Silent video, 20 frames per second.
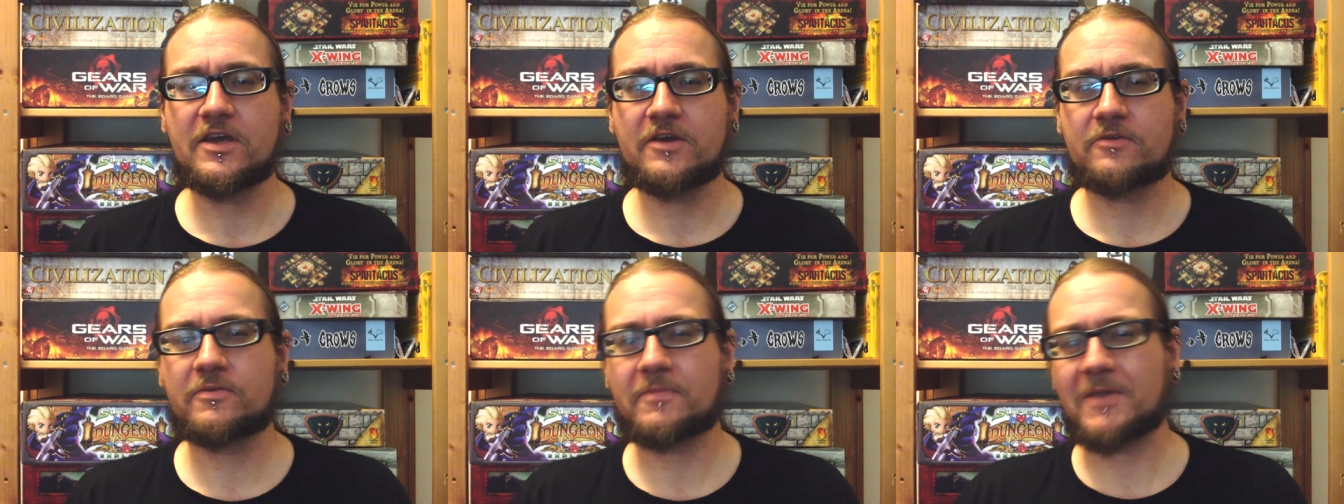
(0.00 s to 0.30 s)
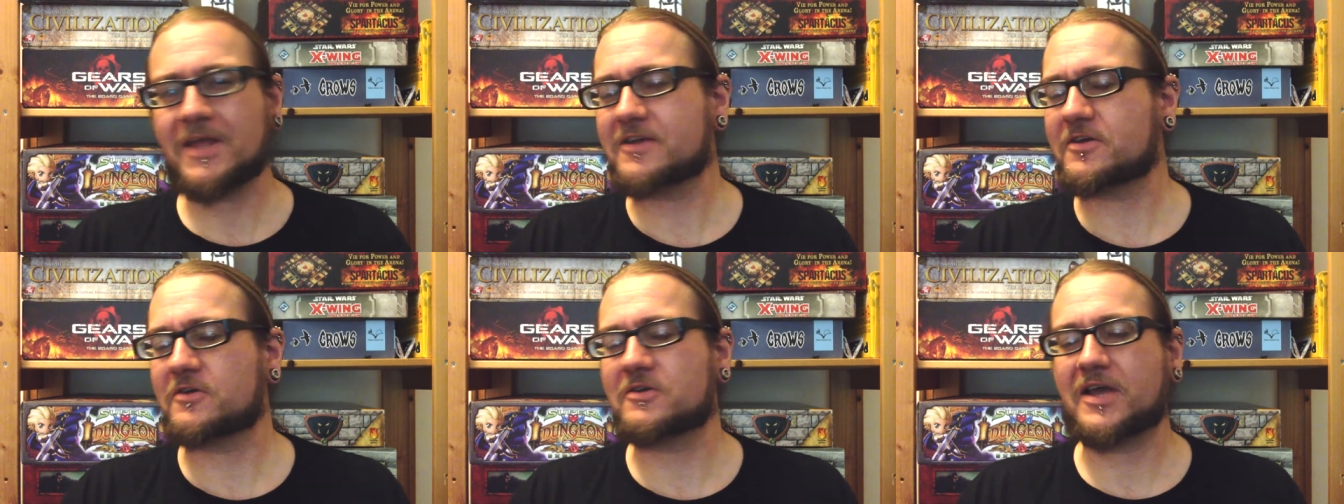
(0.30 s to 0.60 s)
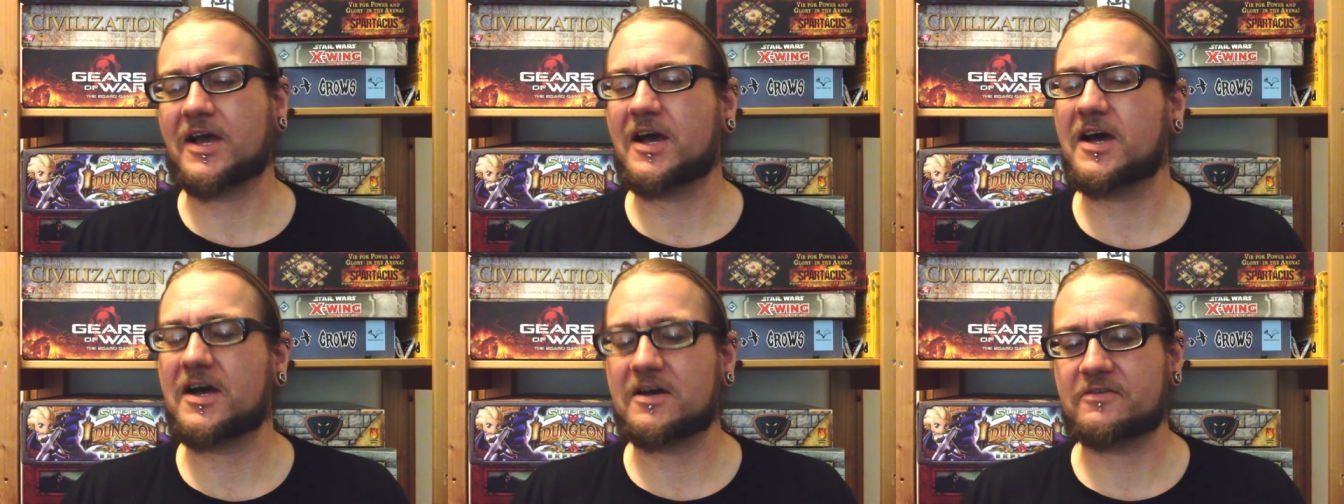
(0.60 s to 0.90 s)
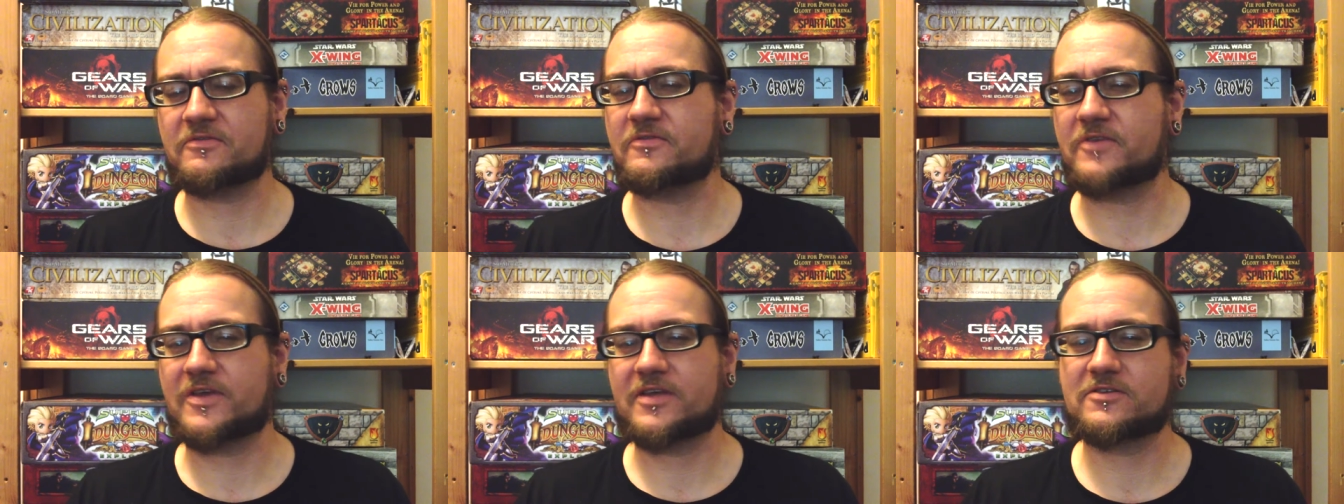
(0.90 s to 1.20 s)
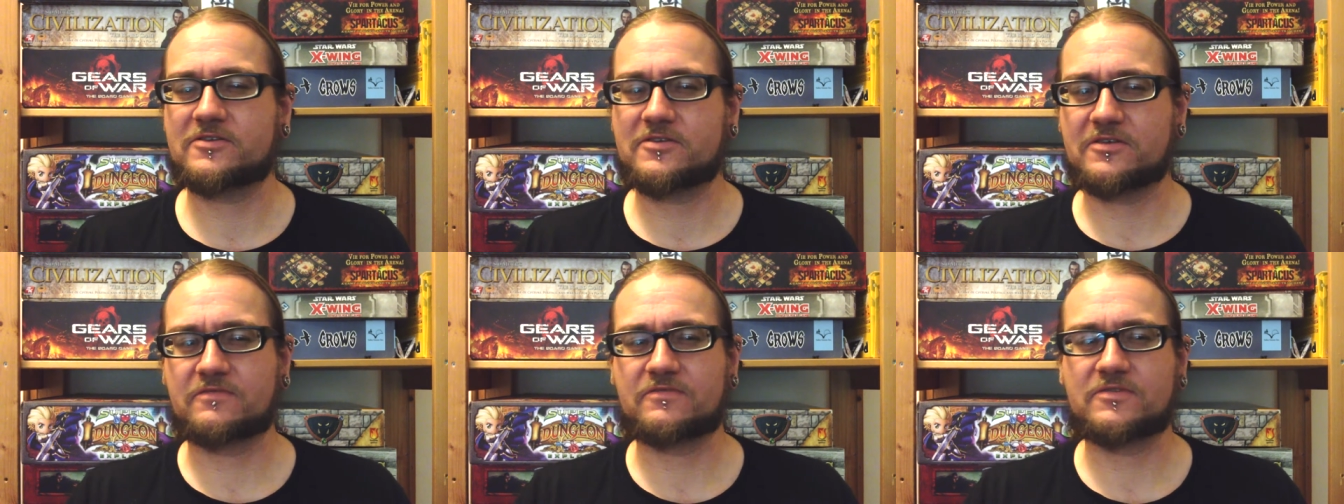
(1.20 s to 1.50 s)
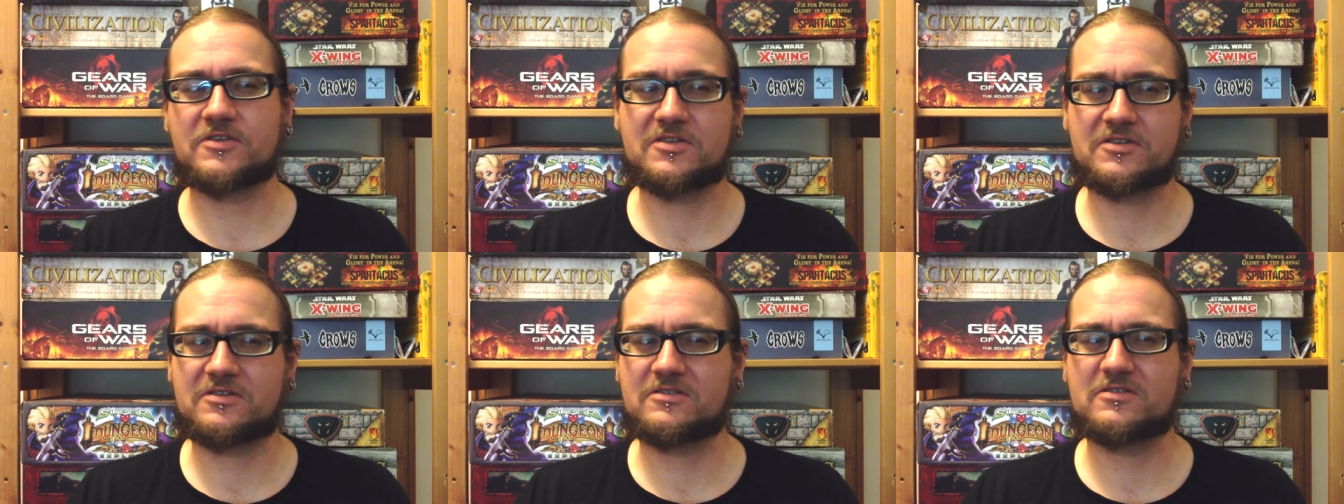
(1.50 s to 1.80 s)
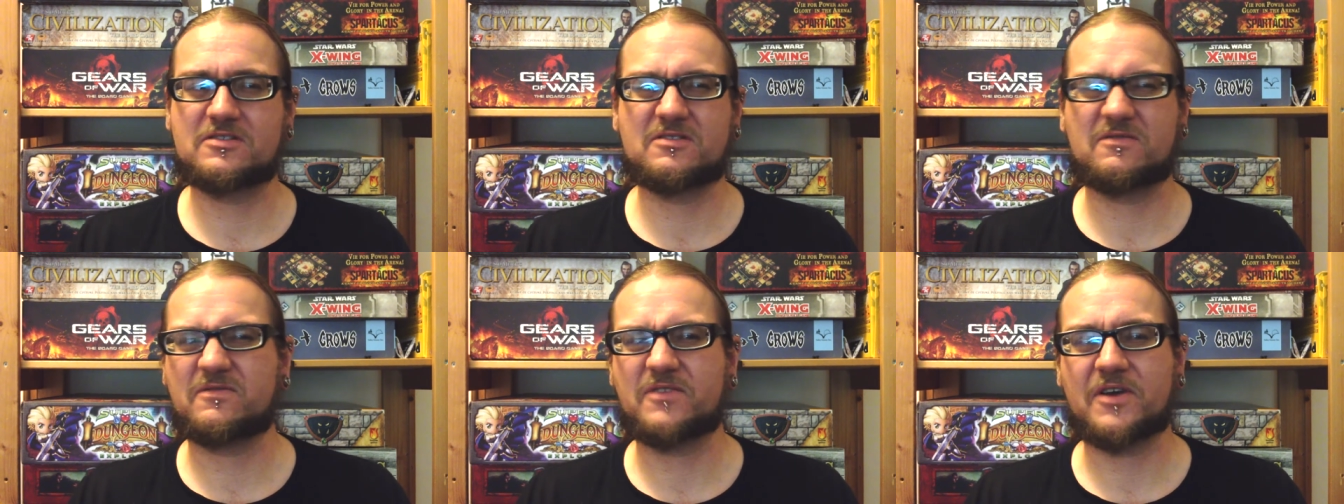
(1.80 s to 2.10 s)
We played only half of it, sort of just,
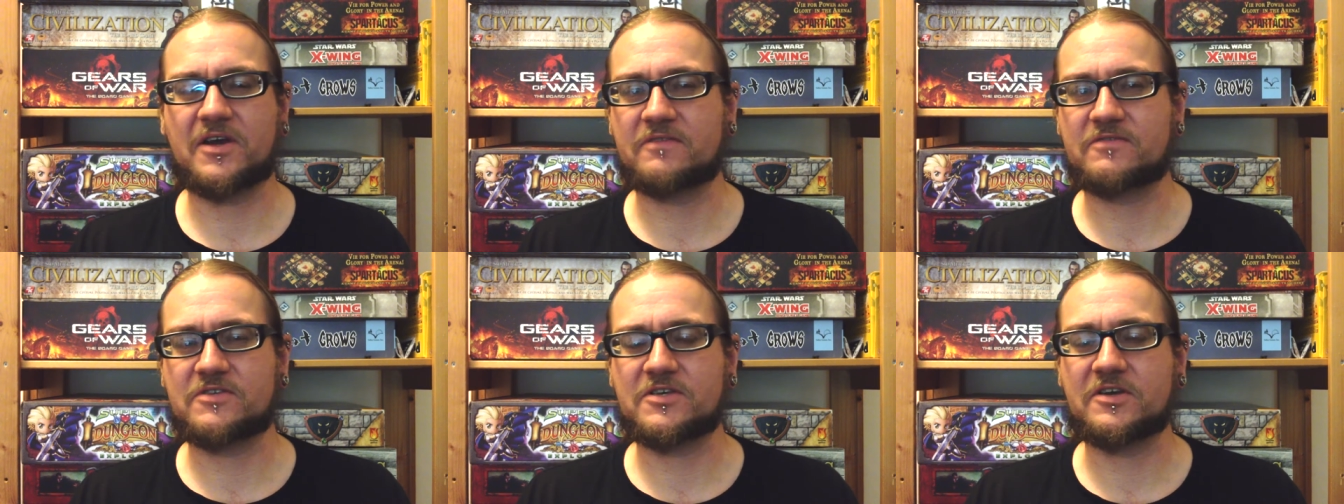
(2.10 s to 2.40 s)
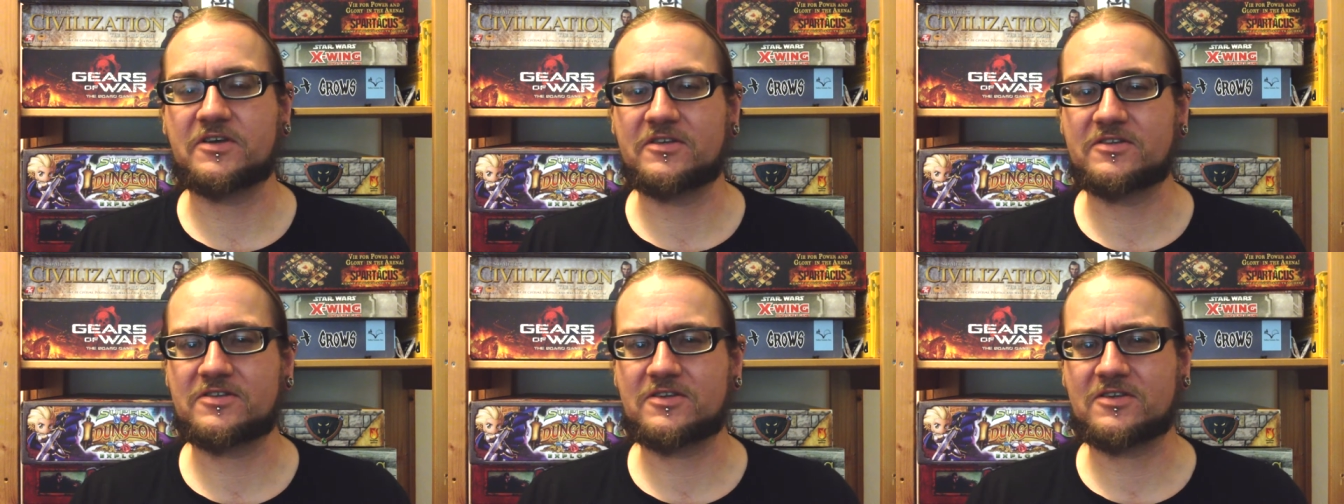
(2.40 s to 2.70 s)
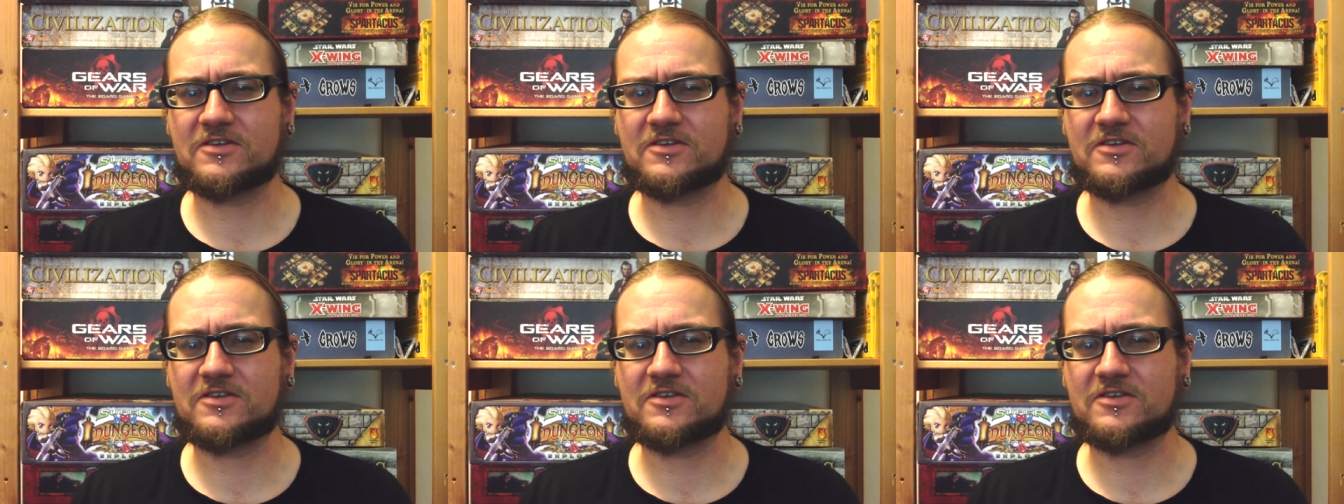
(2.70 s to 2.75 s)
just five turns,